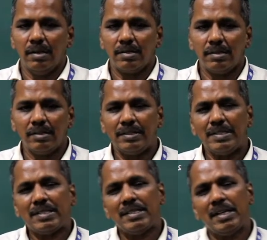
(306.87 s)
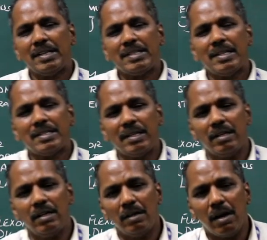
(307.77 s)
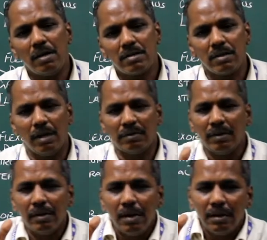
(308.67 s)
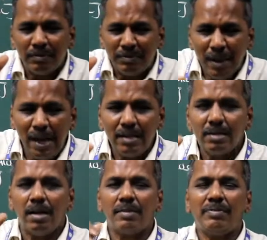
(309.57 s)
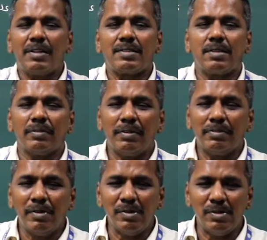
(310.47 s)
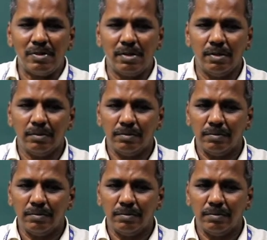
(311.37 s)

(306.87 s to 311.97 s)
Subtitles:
So this results in loss of plantar flexion of the foot.